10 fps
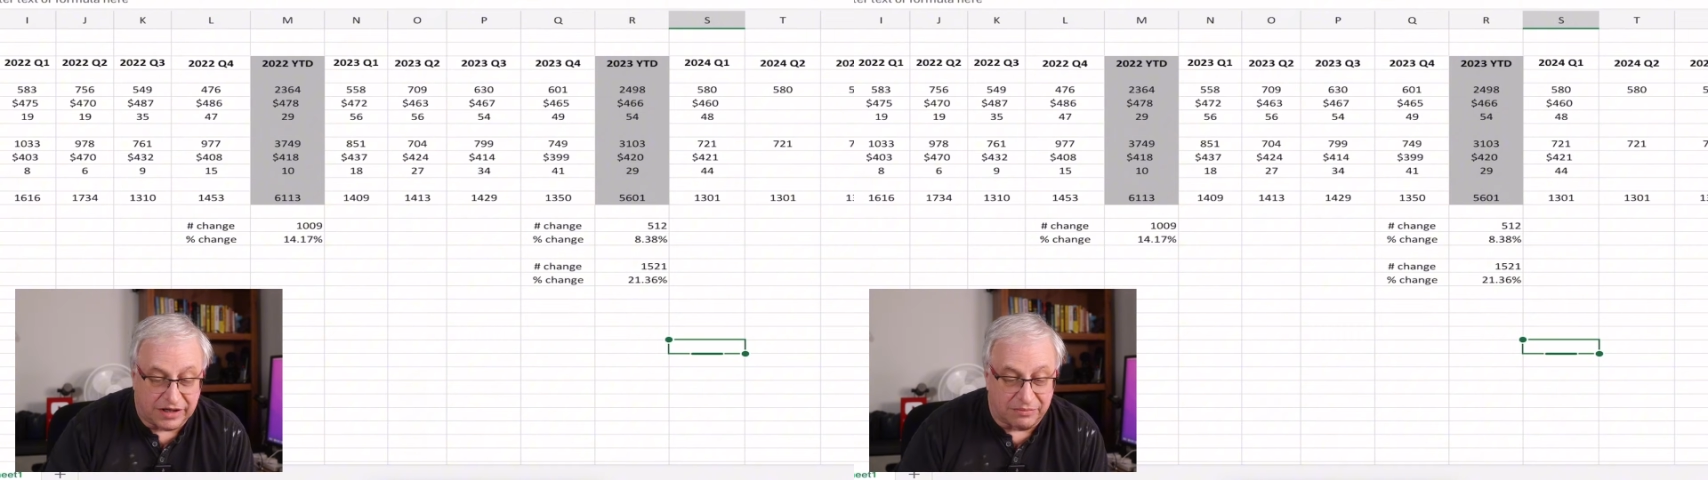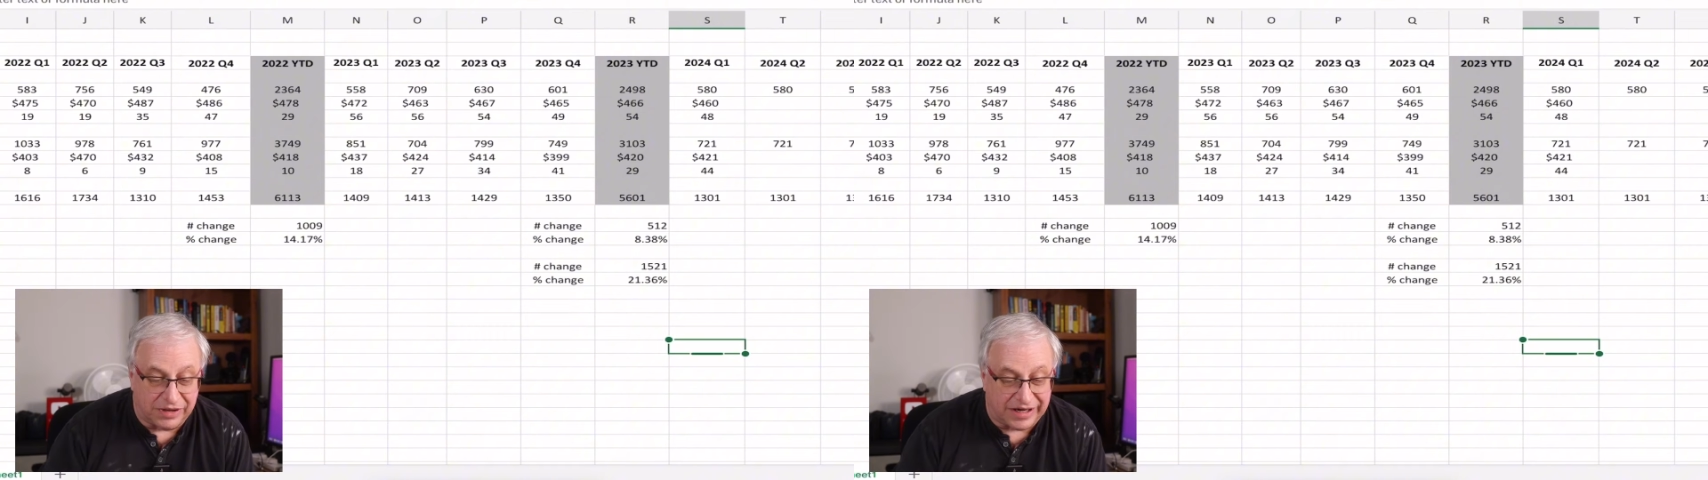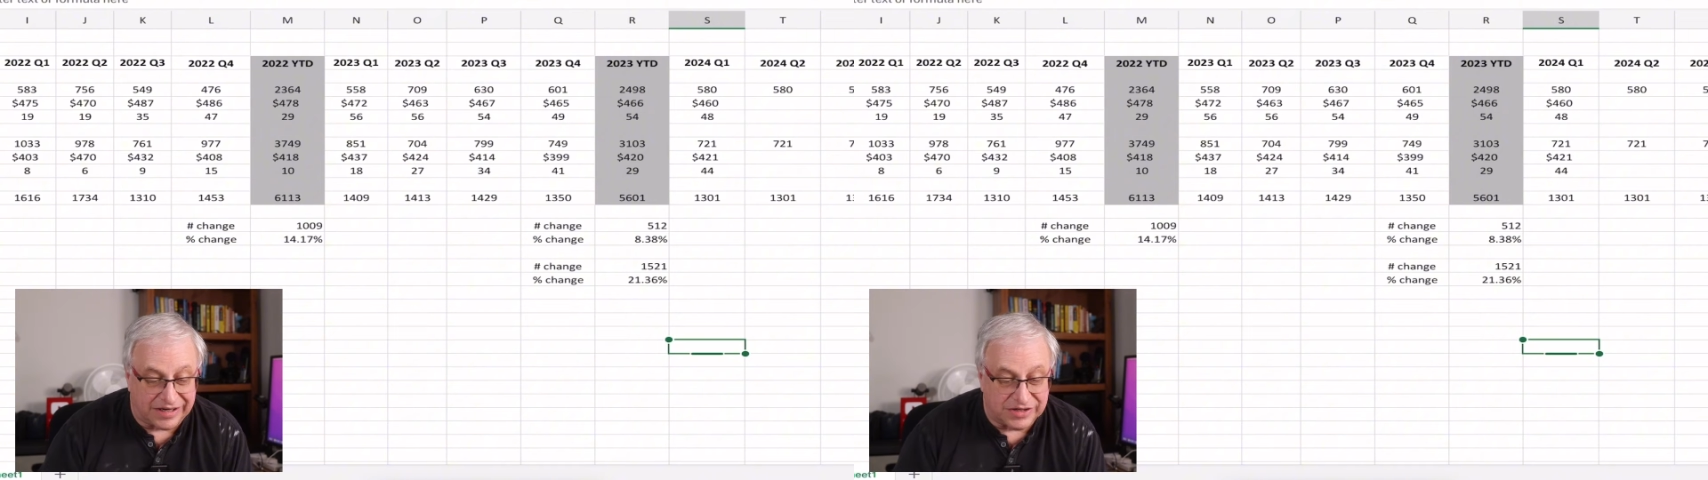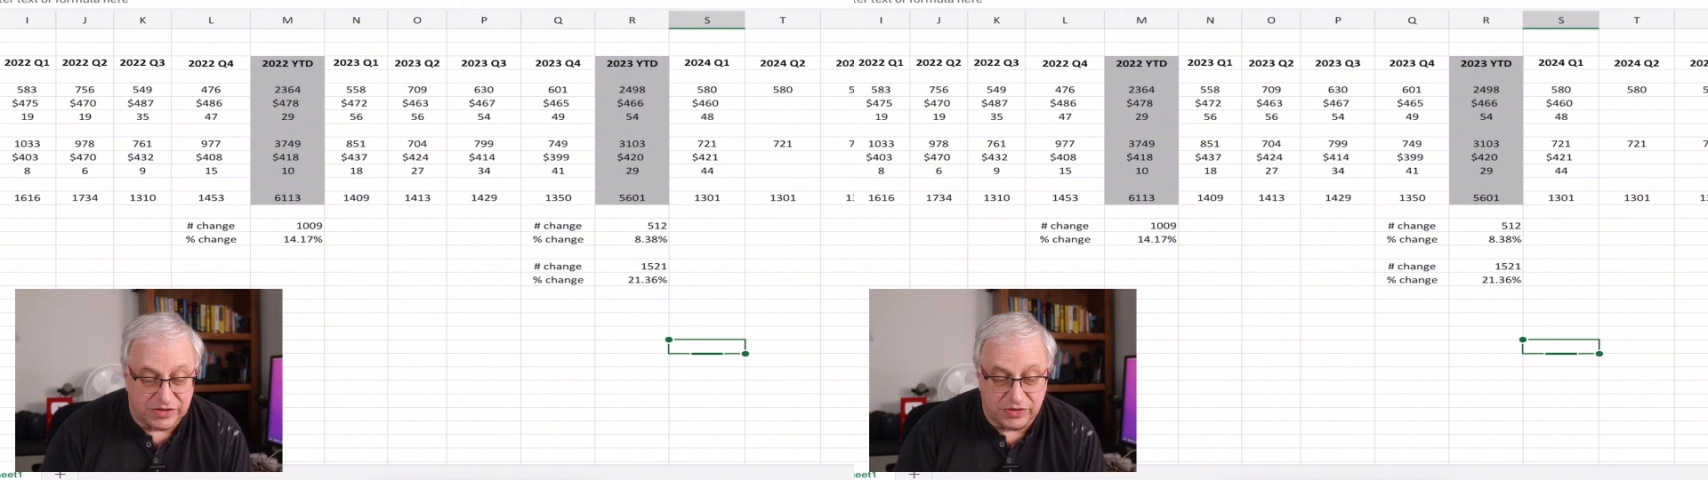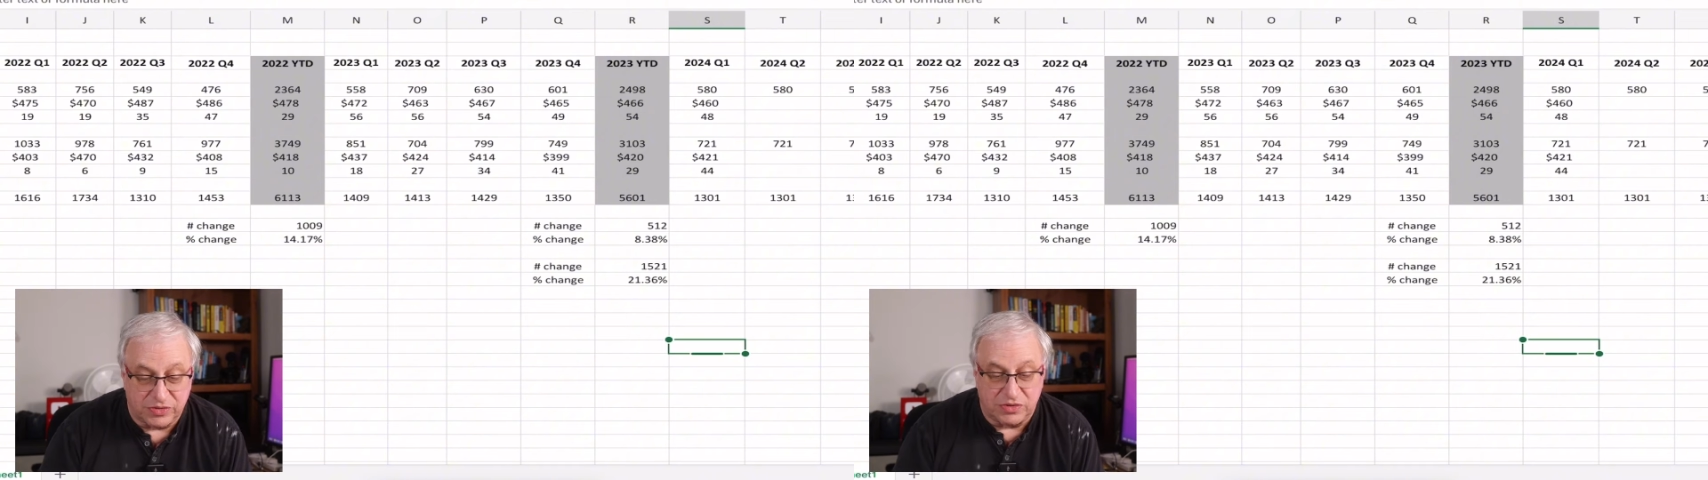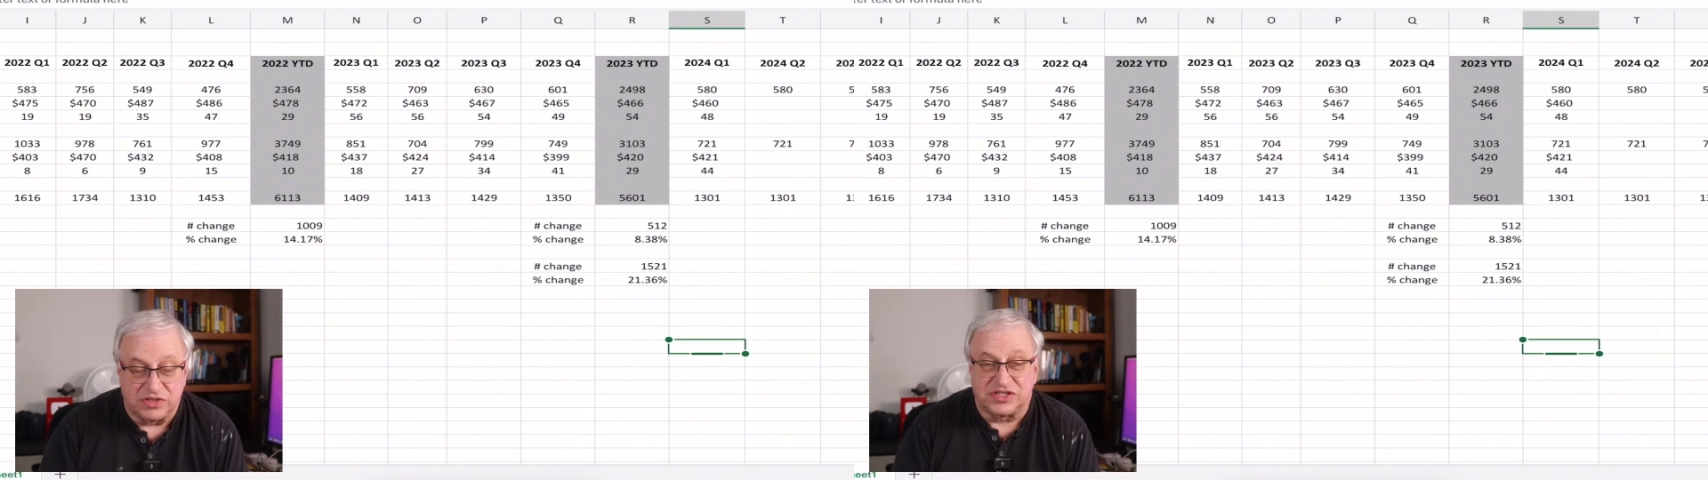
compared to